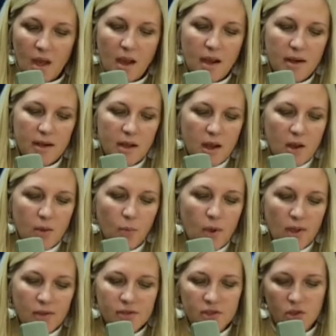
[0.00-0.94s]
I know.
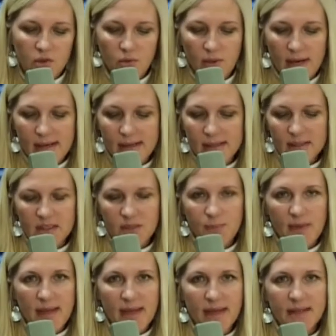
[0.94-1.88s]
Well, to create a
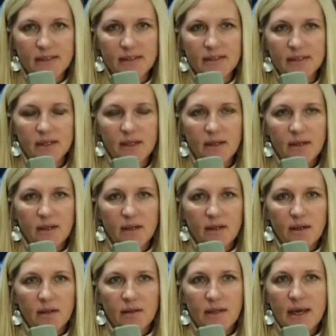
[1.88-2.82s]
space
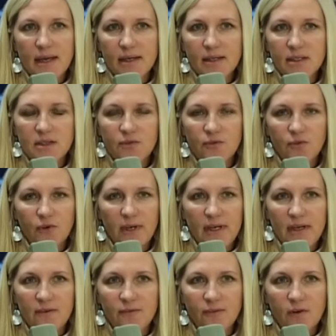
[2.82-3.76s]
that is
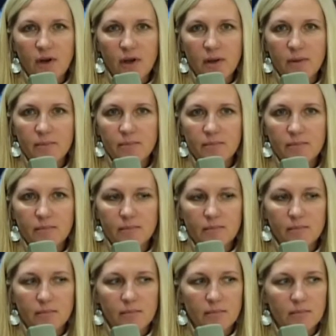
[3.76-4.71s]
free from
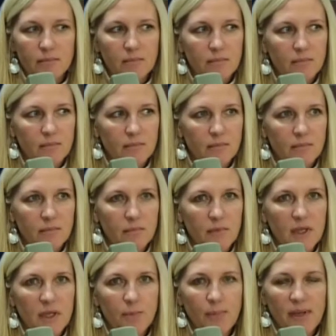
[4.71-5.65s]

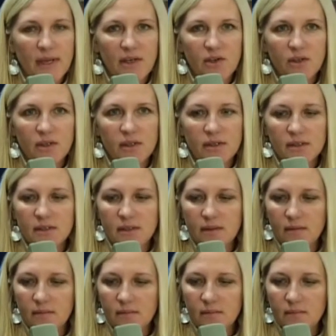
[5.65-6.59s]
the opinions,
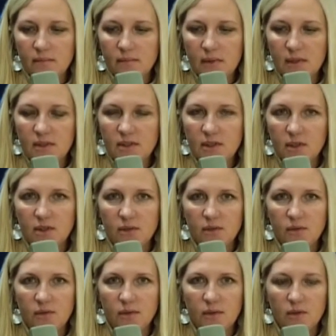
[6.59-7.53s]
and
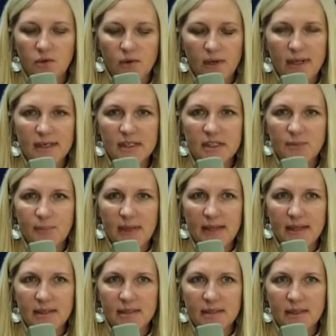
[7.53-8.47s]
to create a
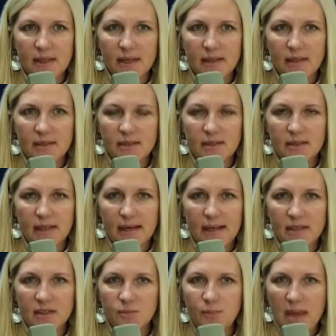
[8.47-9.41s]
space that
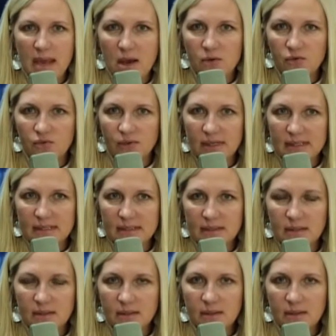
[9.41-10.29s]
has boundaries,